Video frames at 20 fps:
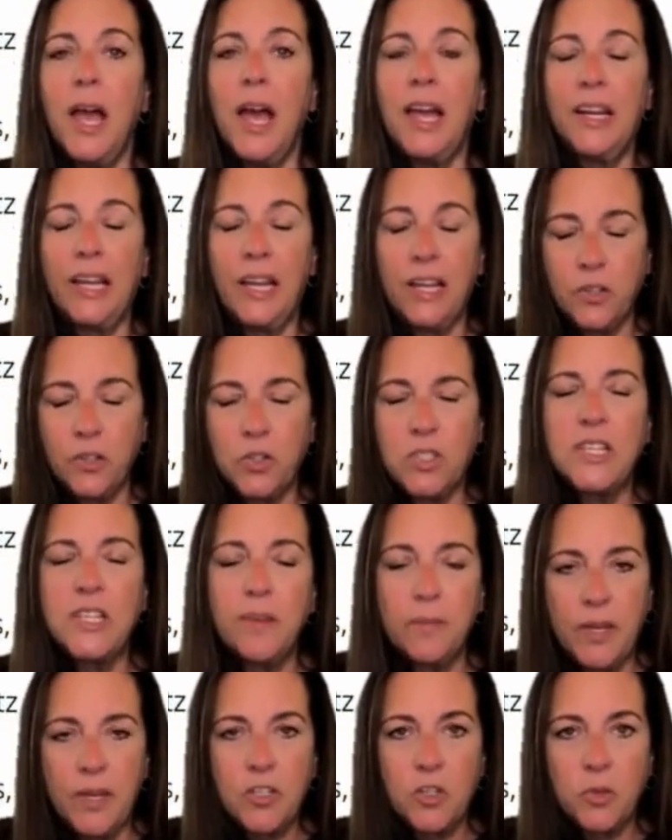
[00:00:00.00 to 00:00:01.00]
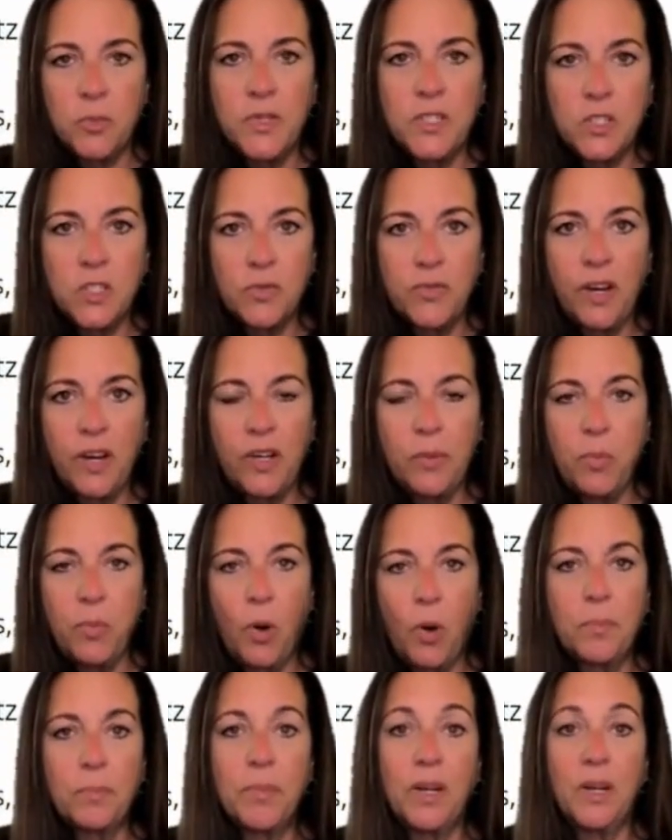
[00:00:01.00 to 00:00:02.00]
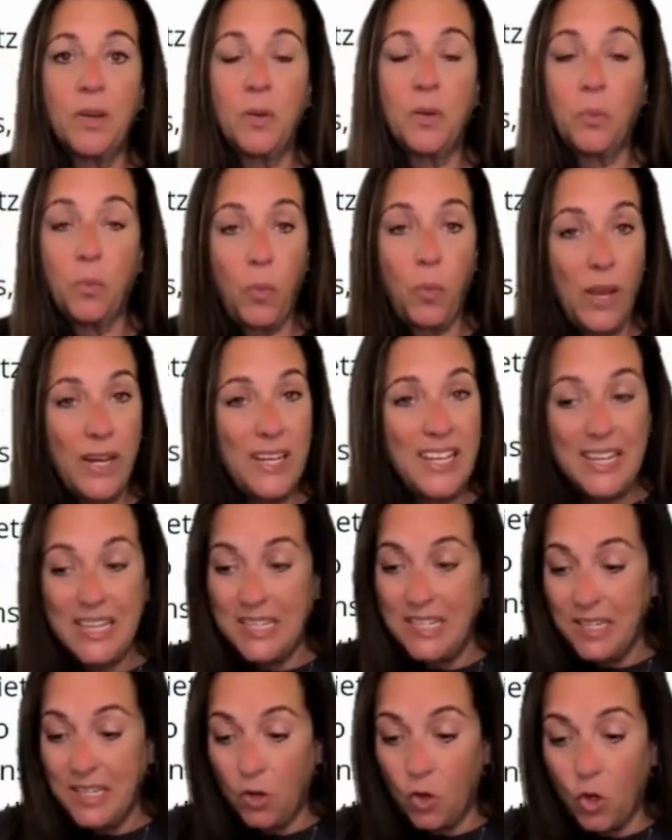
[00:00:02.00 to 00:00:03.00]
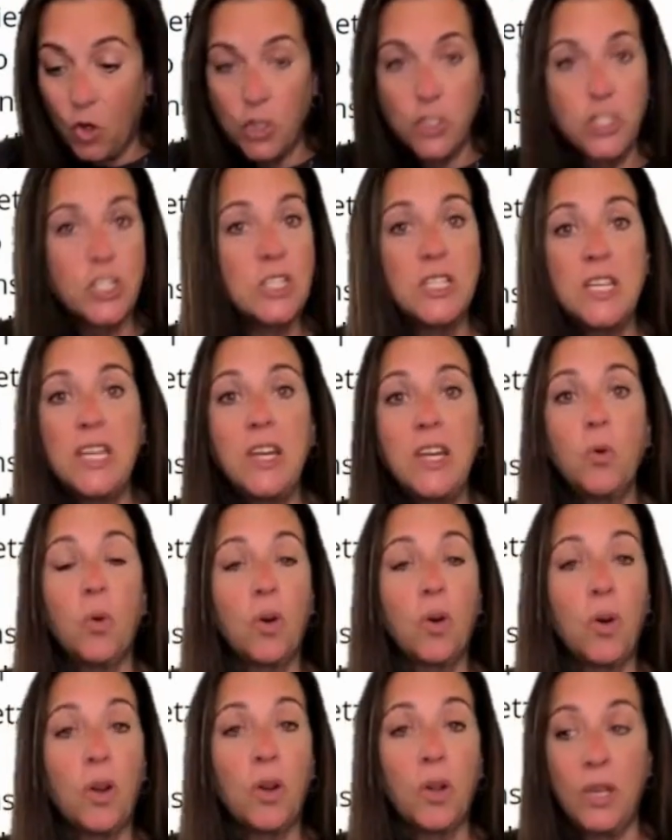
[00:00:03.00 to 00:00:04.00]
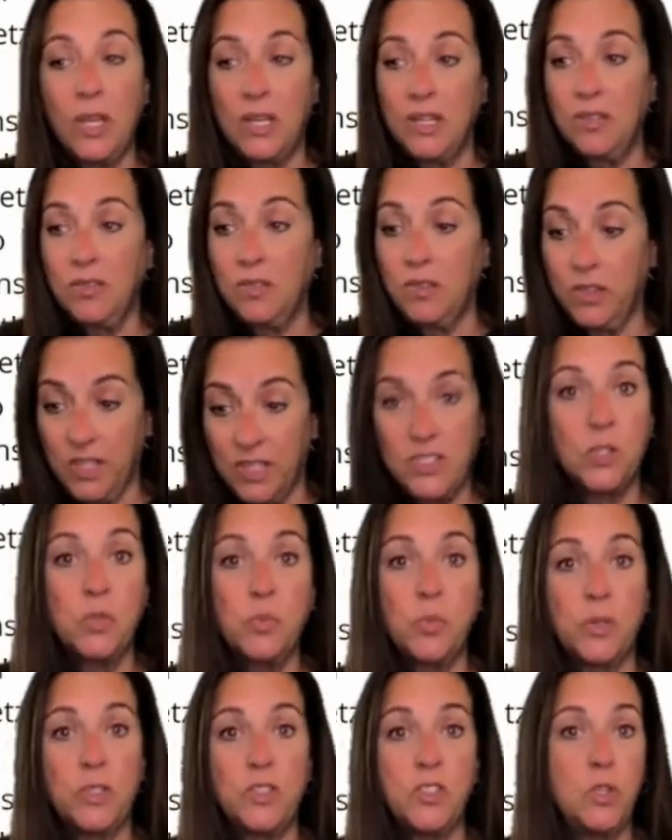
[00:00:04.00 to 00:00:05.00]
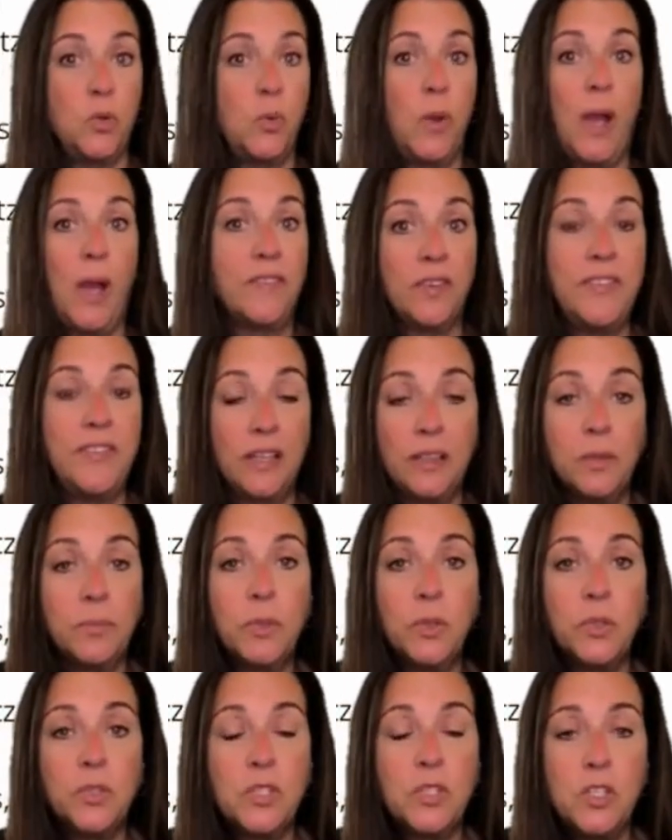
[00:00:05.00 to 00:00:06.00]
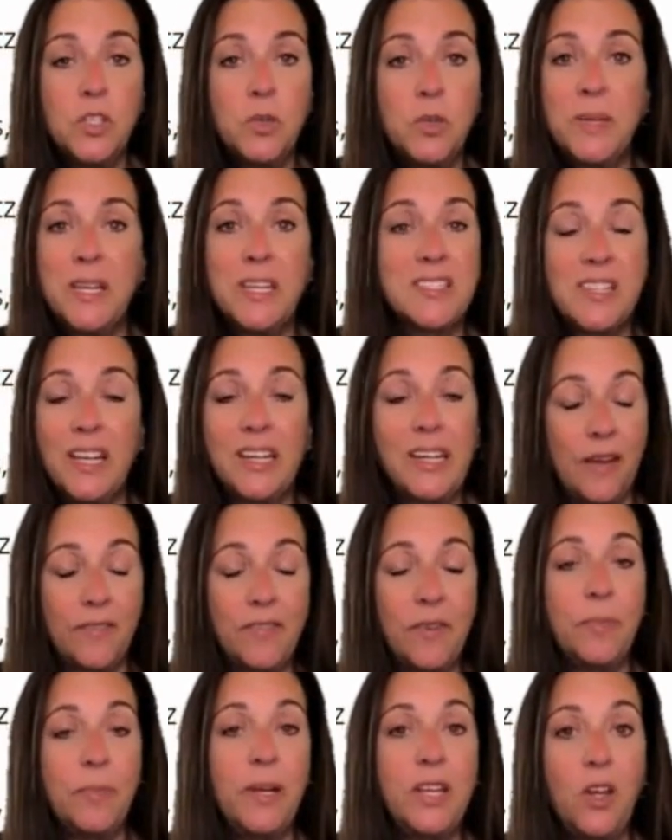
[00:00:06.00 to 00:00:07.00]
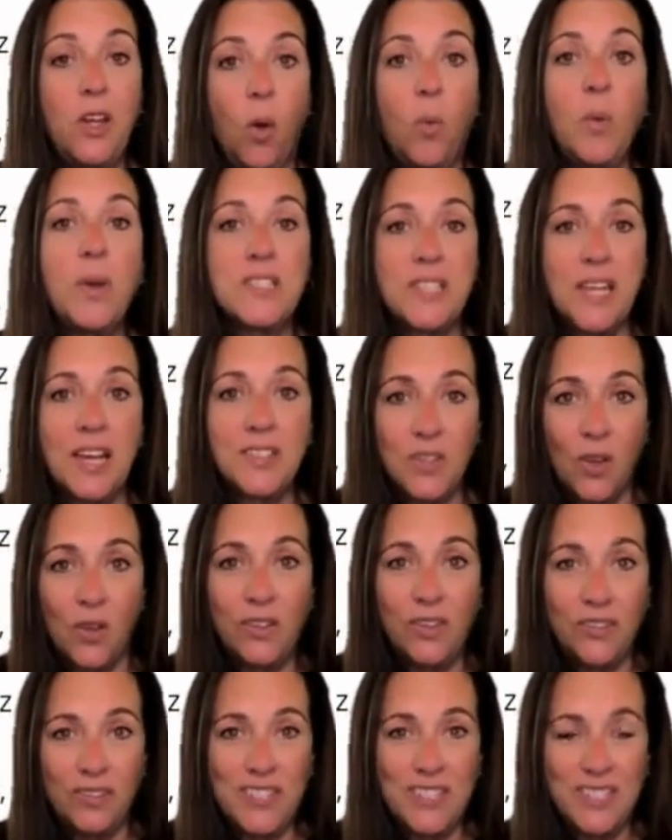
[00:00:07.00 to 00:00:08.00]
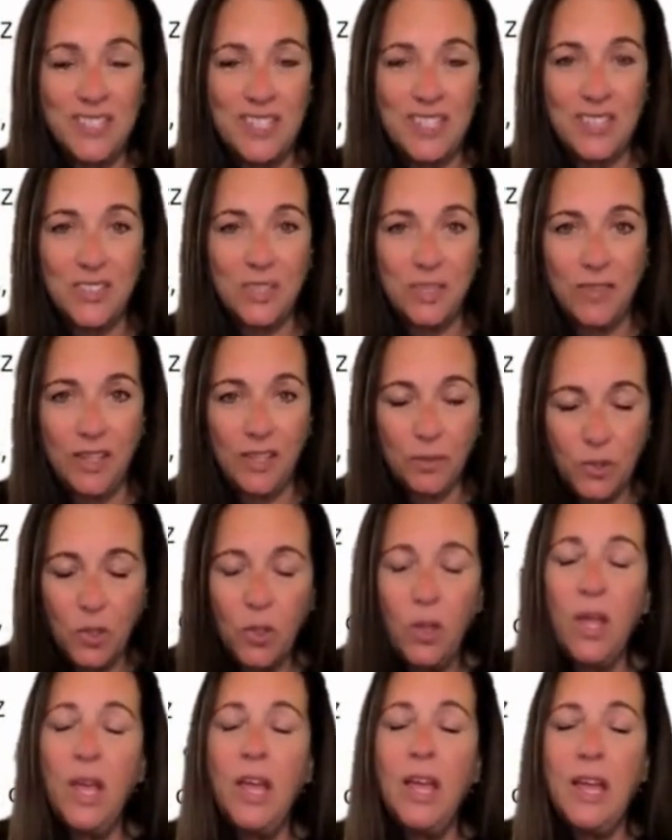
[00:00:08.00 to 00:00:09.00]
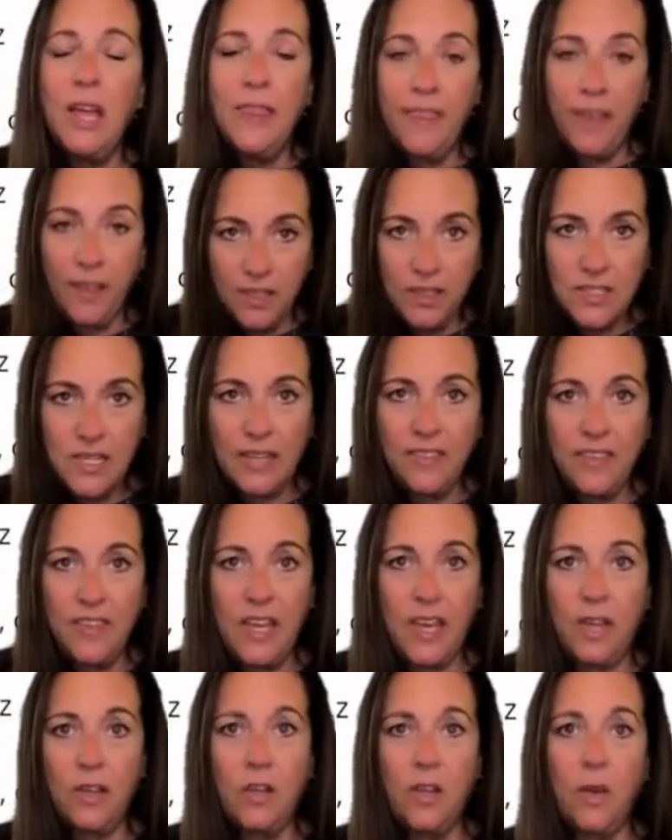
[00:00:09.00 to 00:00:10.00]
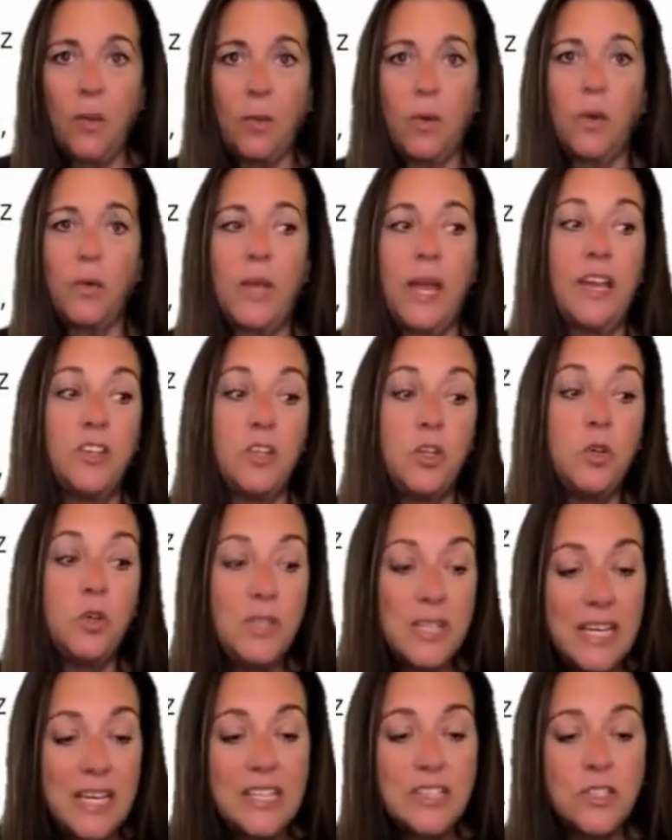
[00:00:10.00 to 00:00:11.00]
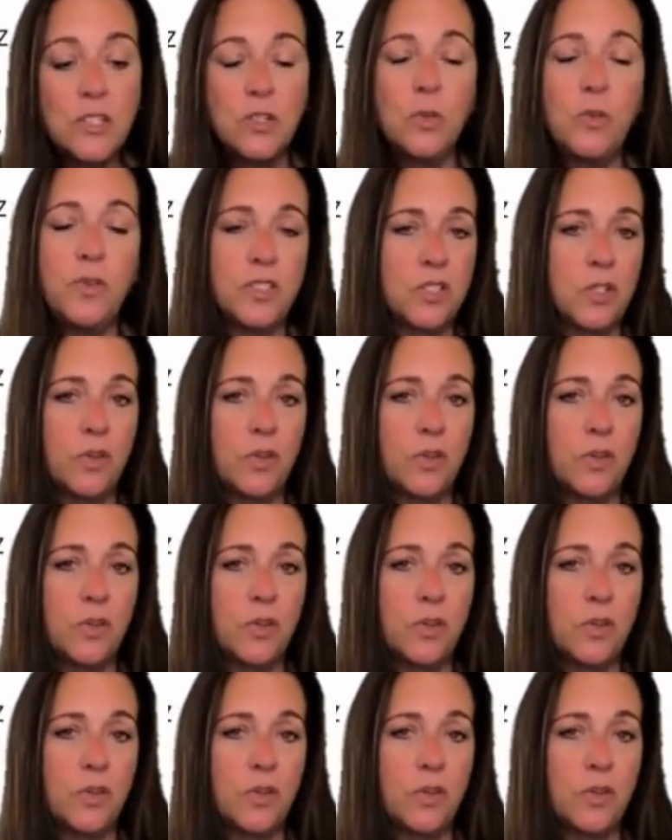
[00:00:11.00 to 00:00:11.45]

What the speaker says: And I understand that measurements are very important, but when in urgent need or in this is what you have available to you, because not everybody always has all of these tests available, then you take the echo, okay? And you need to do the